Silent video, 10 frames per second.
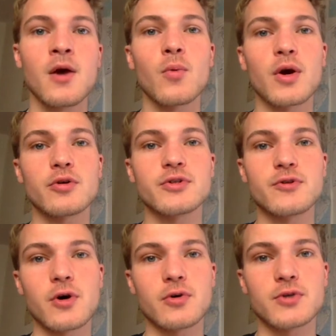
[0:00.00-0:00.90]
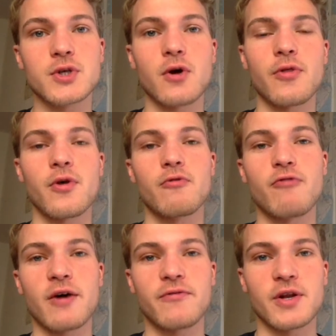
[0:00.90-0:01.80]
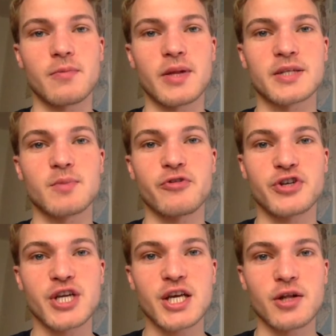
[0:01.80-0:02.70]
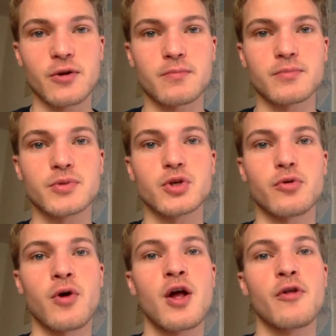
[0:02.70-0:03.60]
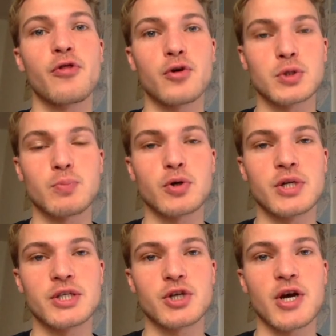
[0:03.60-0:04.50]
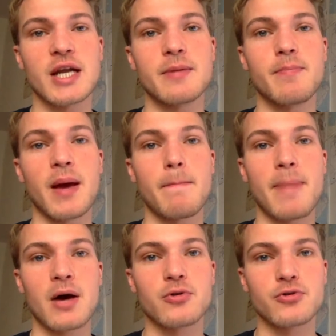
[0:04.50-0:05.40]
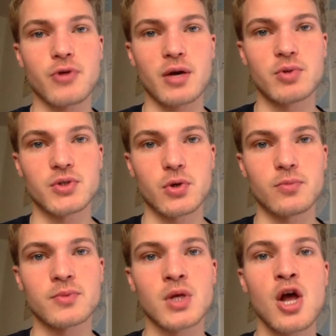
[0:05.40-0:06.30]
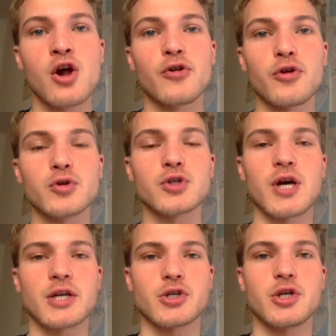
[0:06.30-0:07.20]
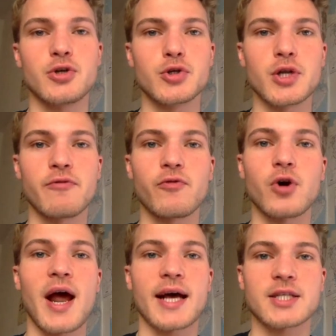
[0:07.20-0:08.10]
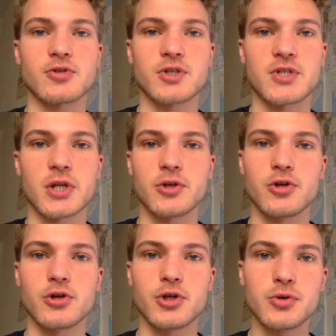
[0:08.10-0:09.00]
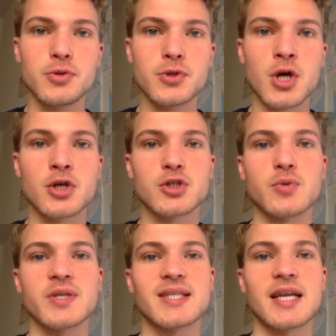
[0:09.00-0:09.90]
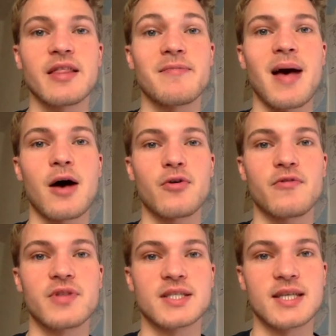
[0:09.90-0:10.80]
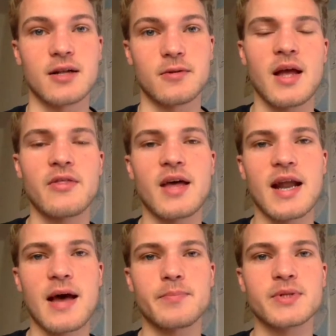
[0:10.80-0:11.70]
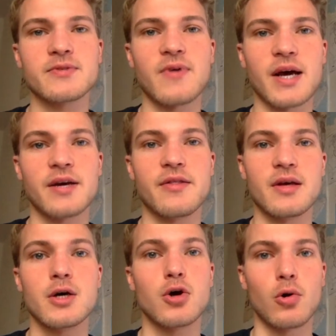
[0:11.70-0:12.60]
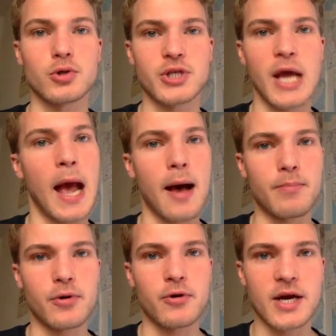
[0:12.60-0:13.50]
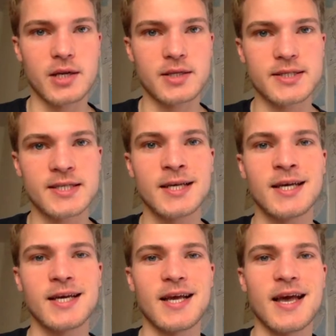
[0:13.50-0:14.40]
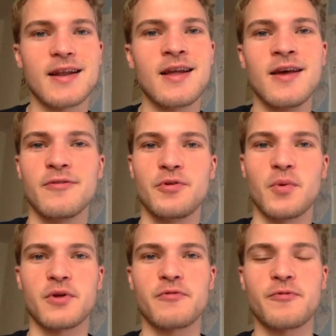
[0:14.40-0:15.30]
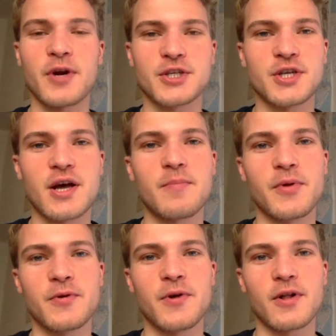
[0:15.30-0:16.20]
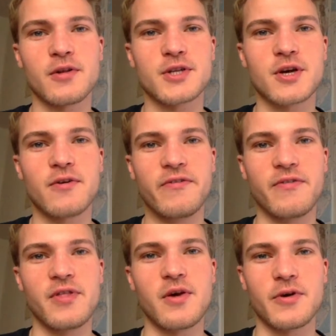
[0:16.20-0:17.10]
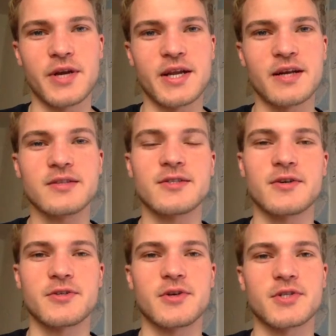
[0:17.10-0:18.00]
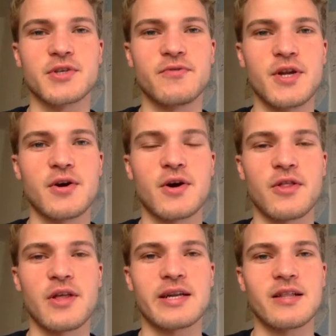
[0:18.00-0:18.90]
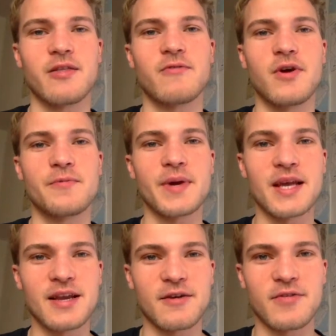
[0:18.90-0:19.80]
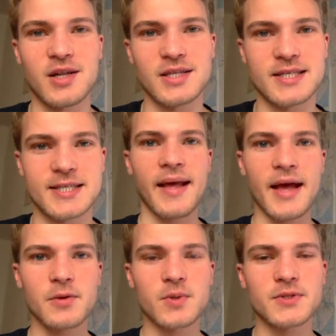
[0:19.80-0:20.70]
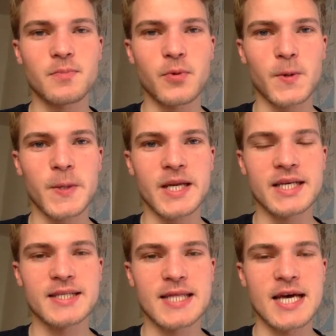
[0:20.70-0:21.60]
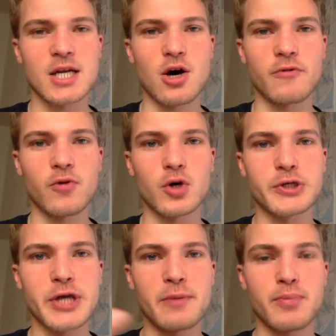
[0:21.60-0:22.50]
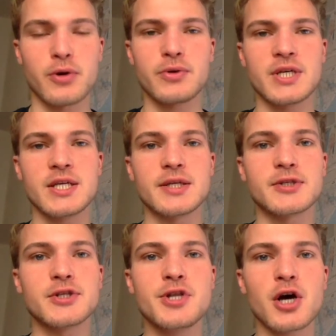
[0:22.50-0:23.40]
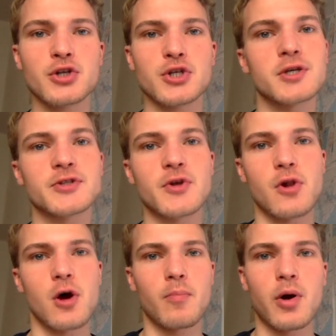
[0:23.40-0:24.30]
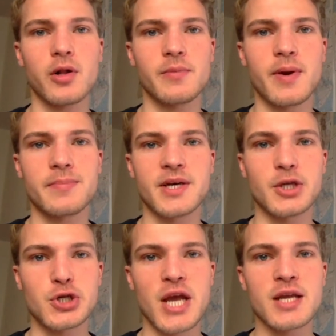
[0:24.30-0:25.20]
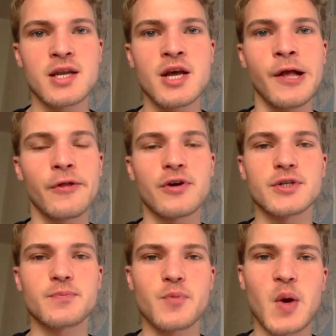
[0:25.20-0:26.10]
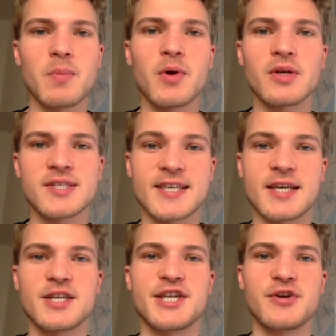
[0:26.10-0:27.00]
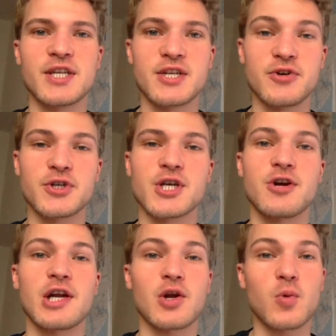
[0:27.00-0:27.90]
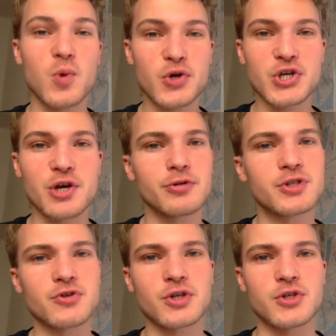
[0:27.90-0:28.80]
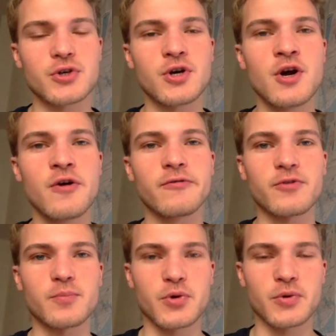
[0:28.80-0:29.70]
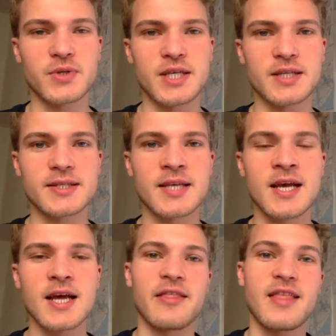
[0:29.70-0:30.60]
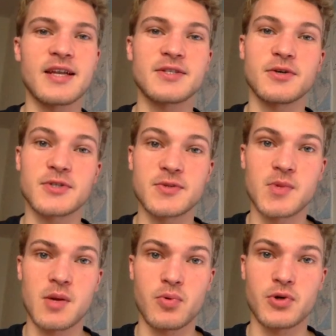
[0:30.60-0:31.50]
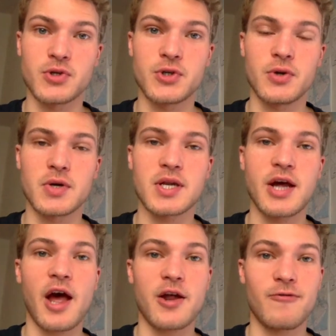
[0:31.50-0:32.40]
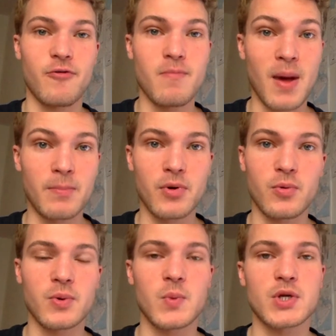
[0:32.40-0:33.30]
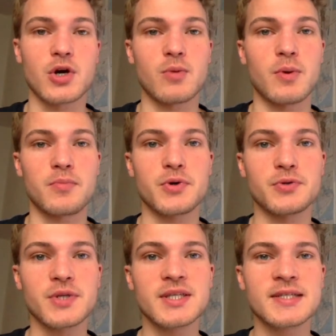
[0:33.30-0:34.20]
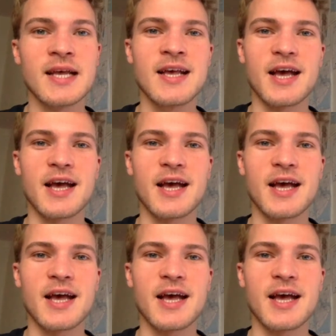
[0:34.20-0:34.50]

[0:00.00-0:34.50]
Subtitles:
Whereas those on the rough endoplasmic reticulum, so those proteins created by bound ribosomes, those are actually usually for extracellular use, so we're sending them out of the cell. And that happens via the Golgi apparatus. Again, if you want to freshen up your knowledge of the organelles, there's also a video on that at the very beginning of the list. And what's important is that, of course, a protein is not just the long polypeptide chain. There's primary, secondary, tertiary, and quaternary structure for proteins, and that is also something important to look at and remember when we talk about proteins.